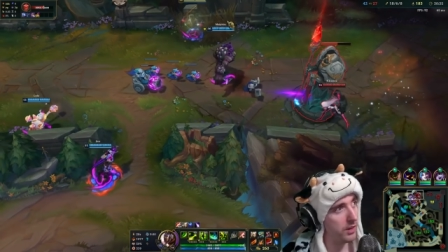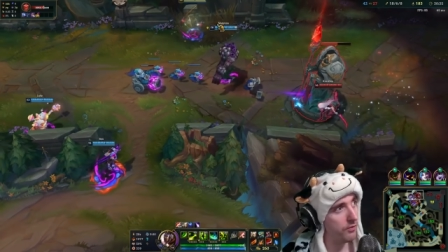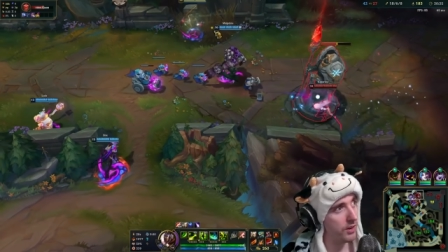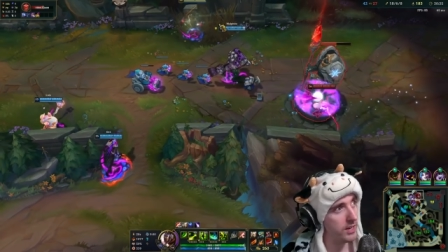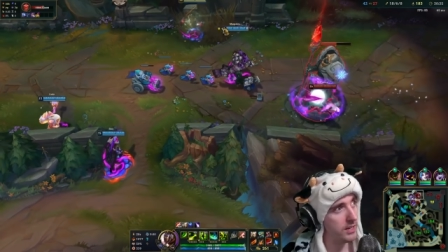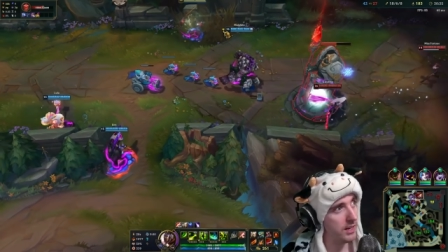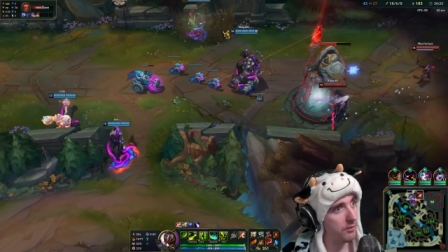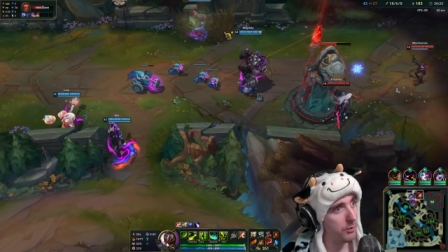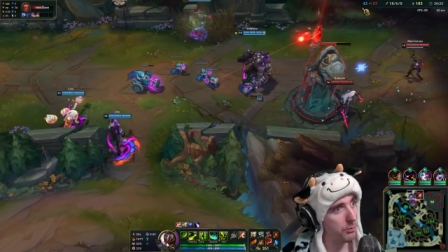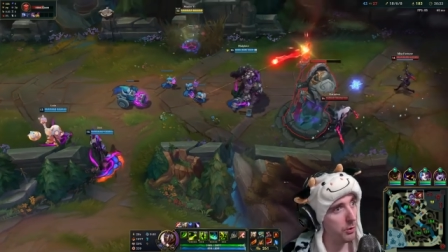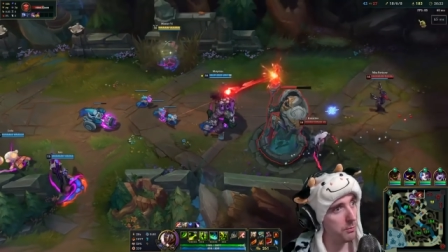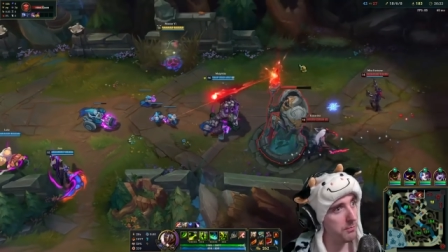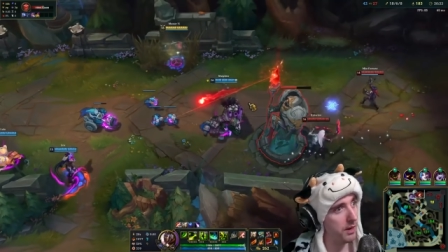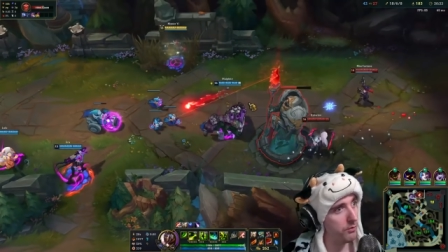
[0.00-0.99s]
If I didn't have the
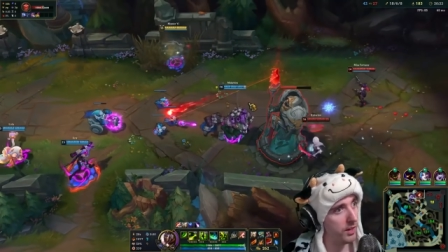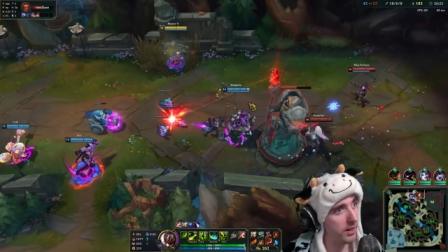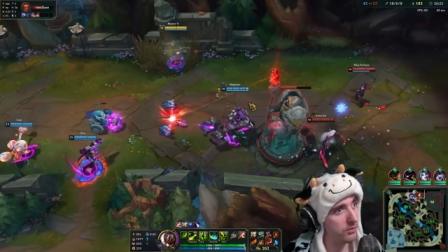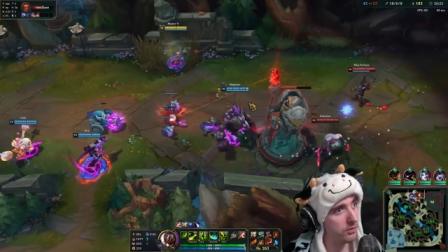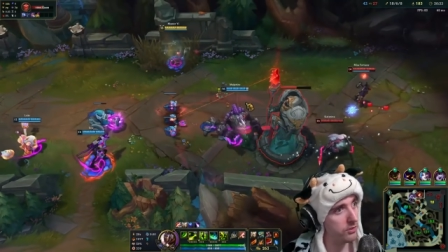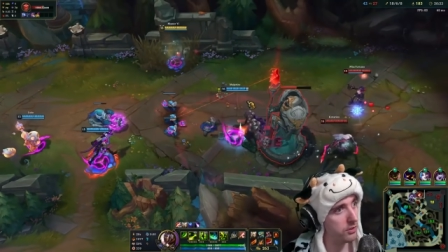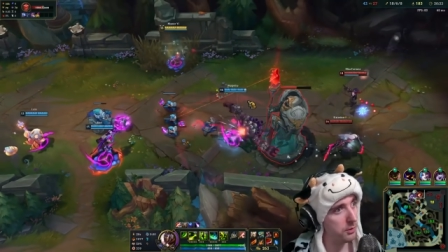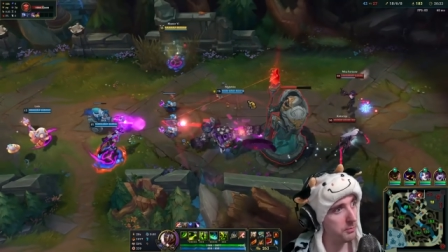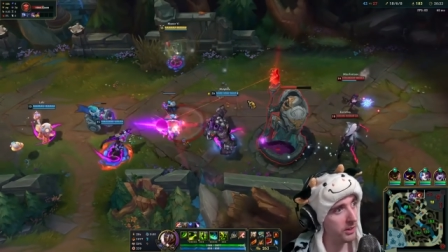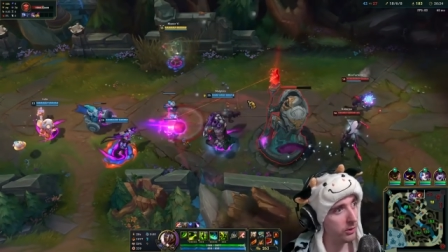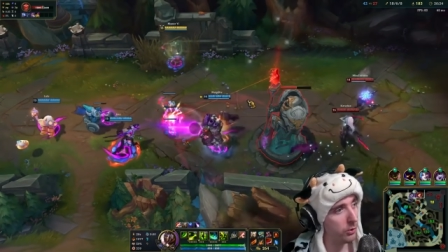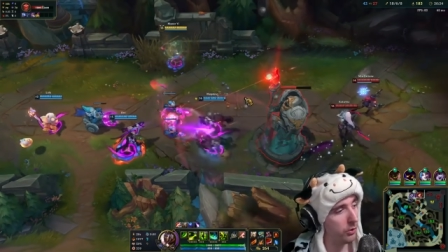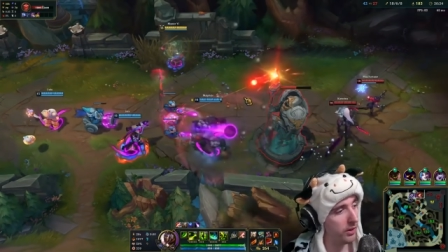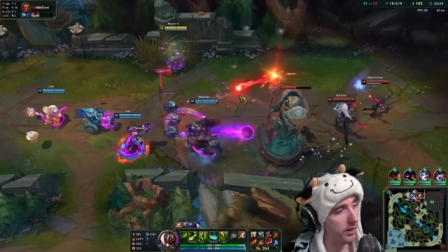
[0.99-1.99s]
rune, my flash would still be on
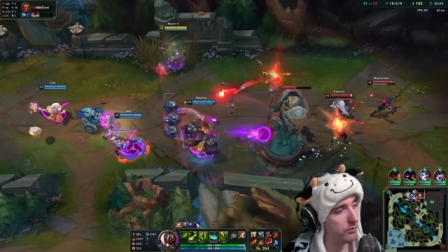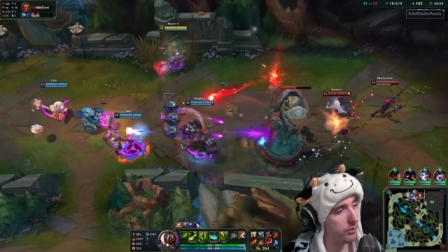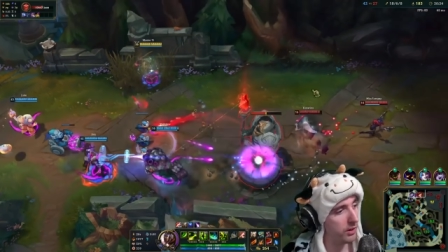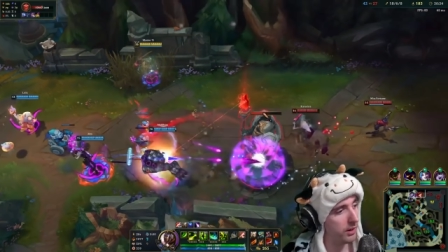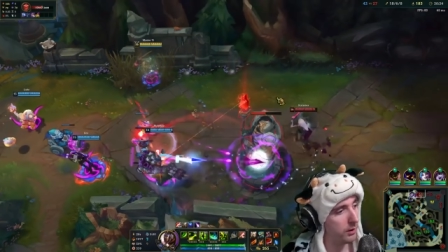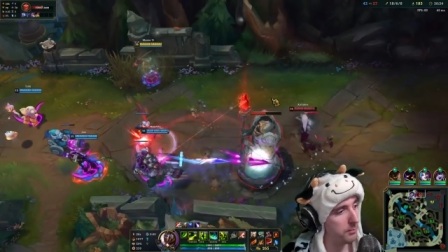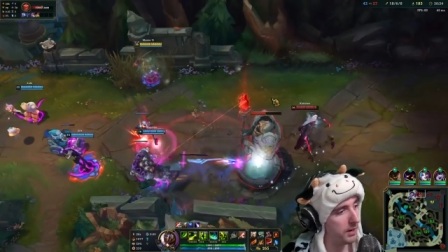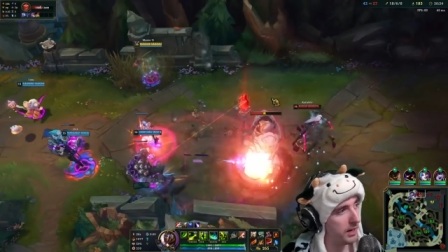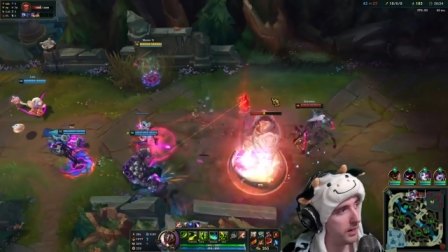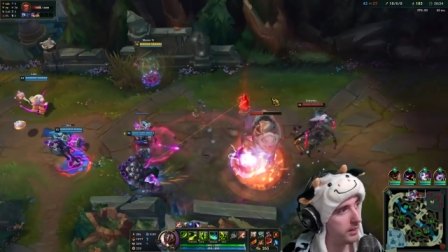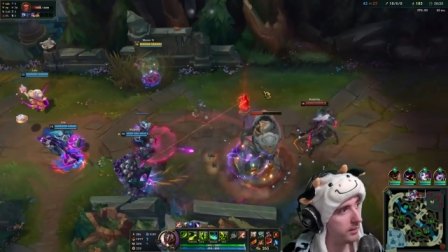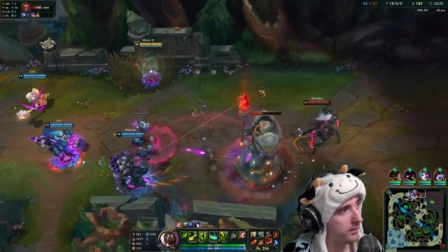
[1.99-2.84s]
cooldown for another minute.